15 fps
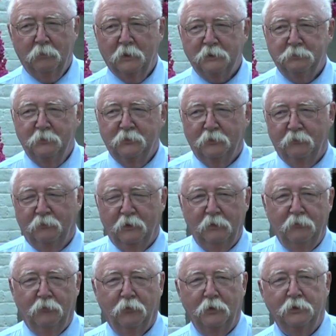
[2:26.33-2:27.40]
much, Mr.
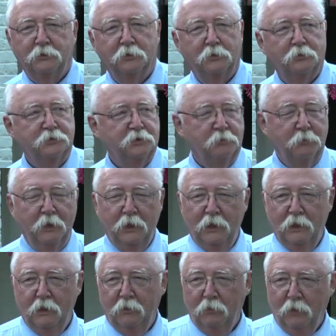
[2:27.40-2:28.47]
Flood, for introducing me
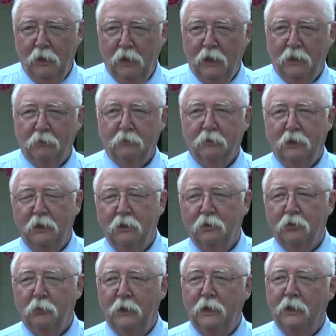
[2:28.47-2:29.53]
here at King and
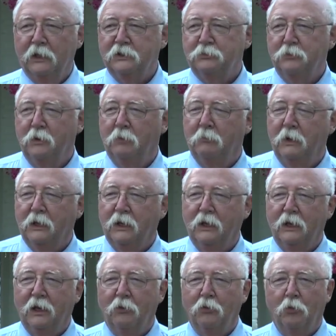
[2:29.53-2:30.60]
Queen as we are
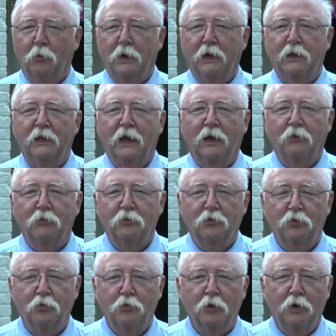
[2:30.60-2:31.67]
making our way down
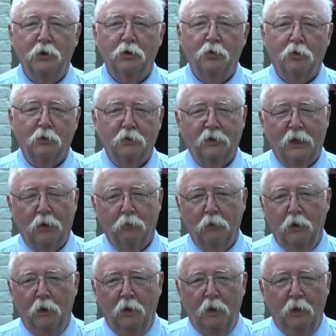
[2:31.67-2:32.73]
to Yorktown.
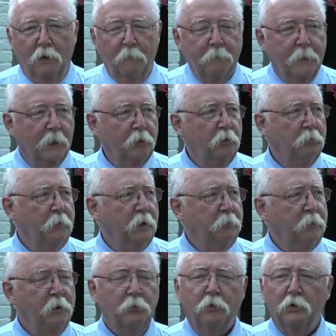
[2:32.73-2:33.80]
Now, you may
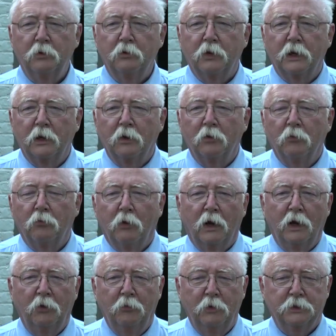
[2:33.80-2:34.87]
be wondering
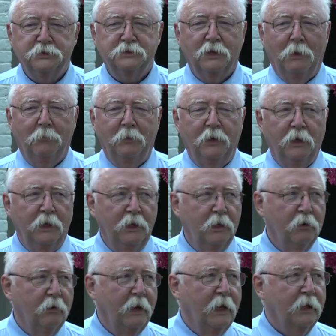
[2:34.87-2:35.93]
why we are stopping
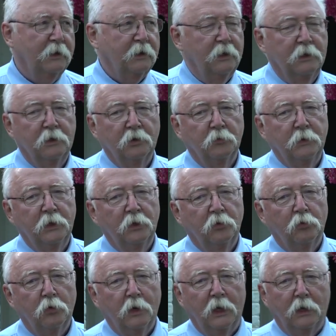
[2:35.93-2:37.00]
here at King and Queen
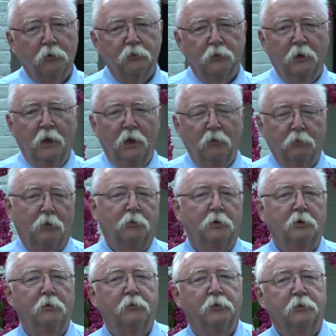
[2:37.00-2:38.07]
Courthouse. Well, one
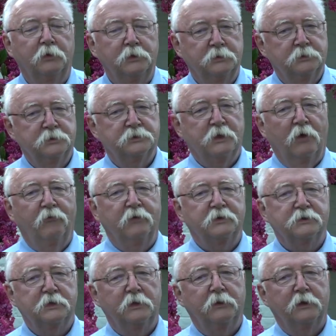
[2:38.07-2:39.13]
of the reasons is
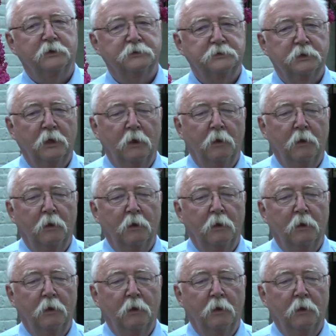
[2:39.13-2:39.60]
obviously that